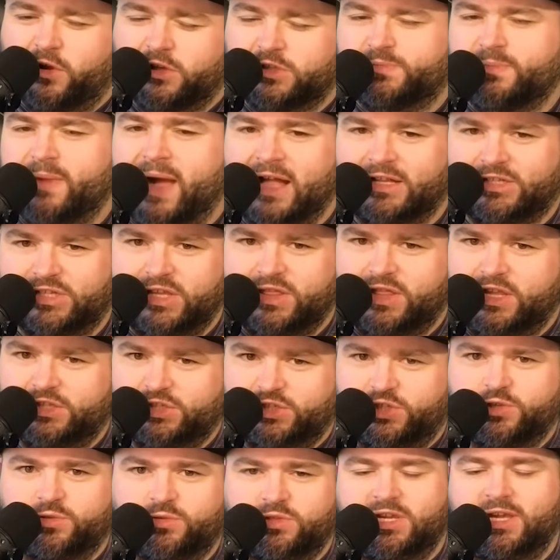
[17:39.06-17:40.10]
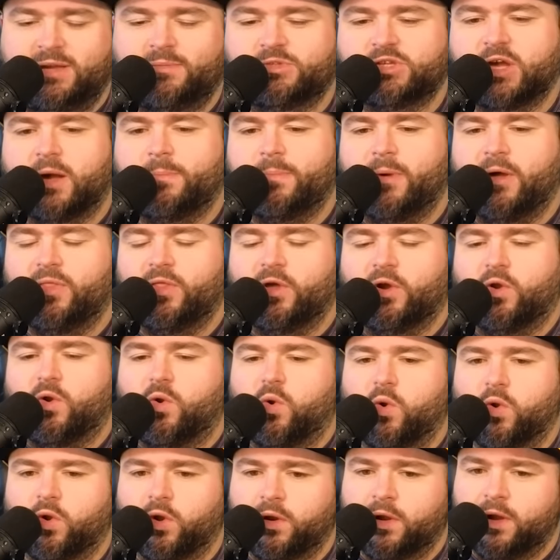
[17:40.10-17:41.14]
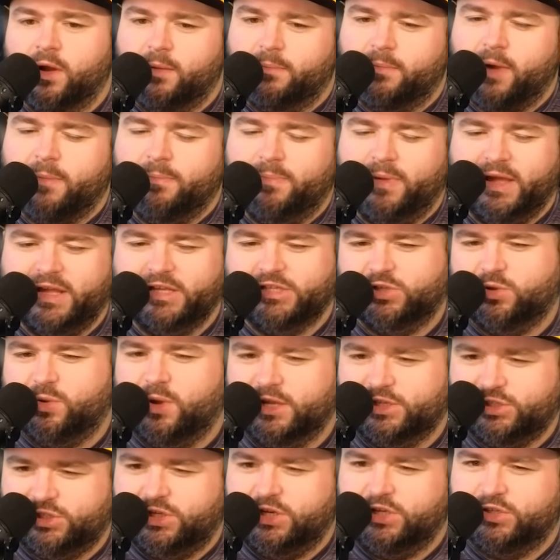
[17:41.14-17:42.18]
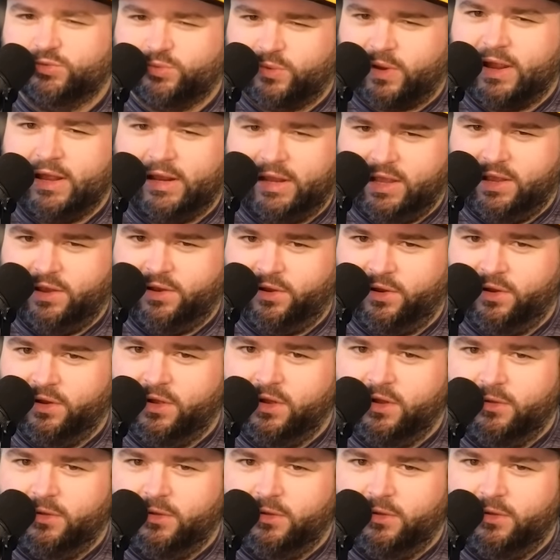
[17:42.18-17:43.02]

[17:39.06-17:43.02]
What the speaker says: matching these two teams up on the court, my biggest question is right here,